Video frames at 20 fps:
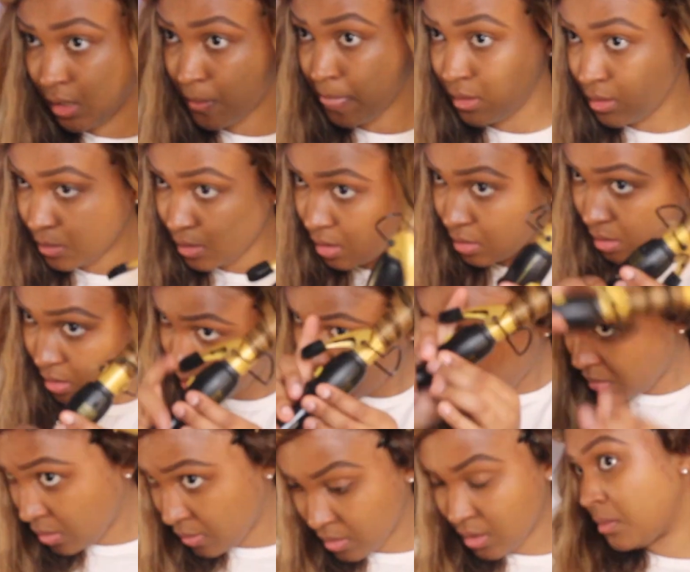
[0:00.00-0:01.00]
after this
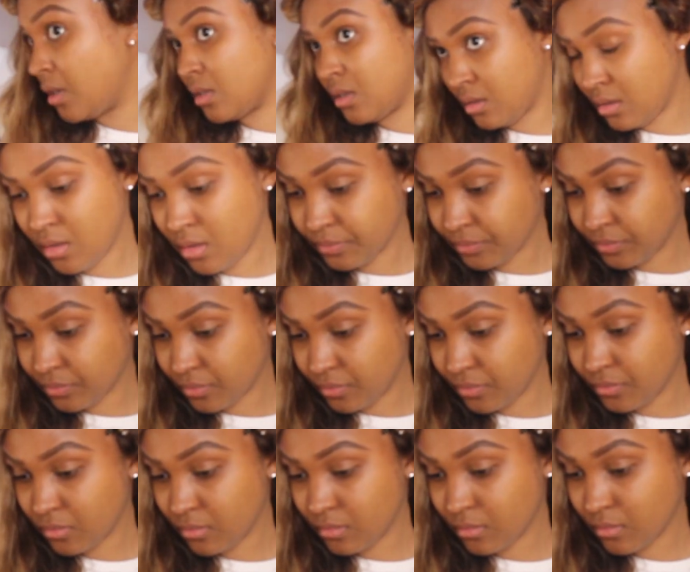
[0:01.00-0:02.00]
curl, I'm gonna go ahead
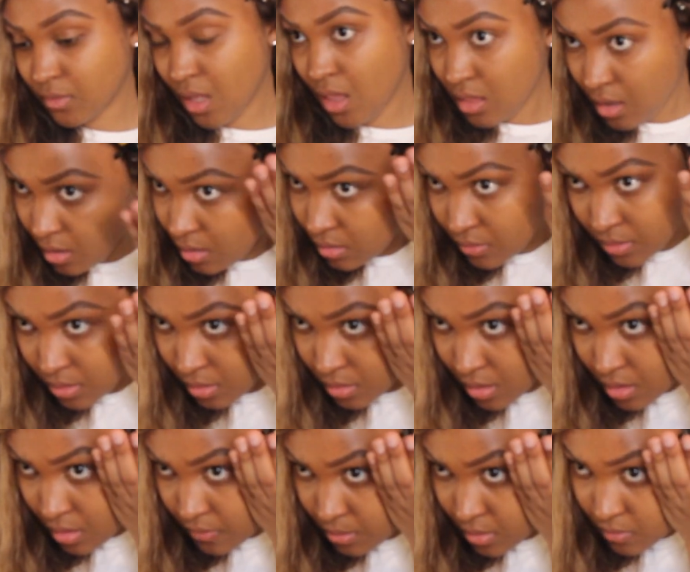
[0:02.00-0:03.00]
and trim it. And the
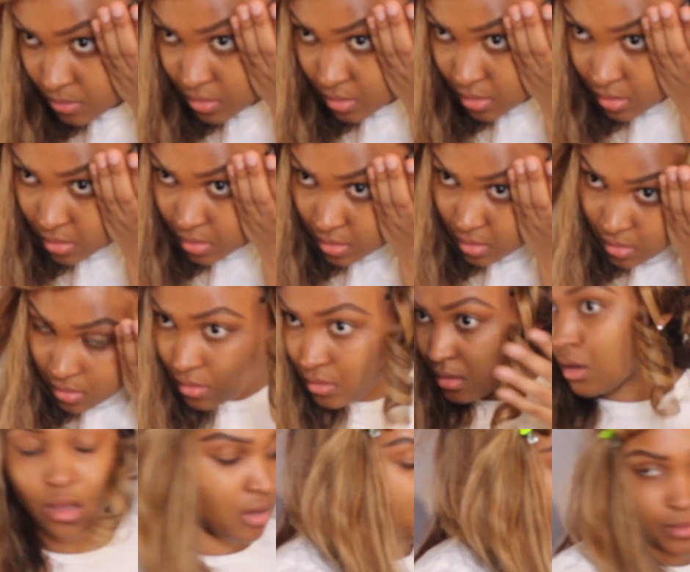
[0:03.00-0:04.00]
reason that I'm trimming it is
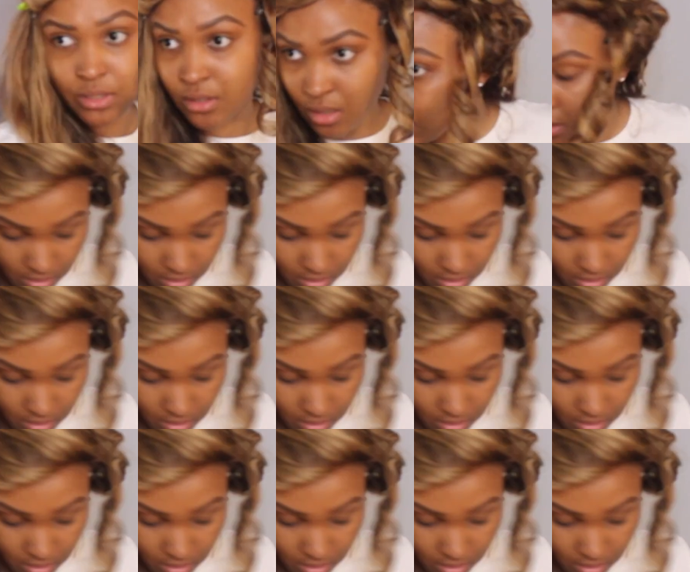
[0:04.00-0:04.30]
just because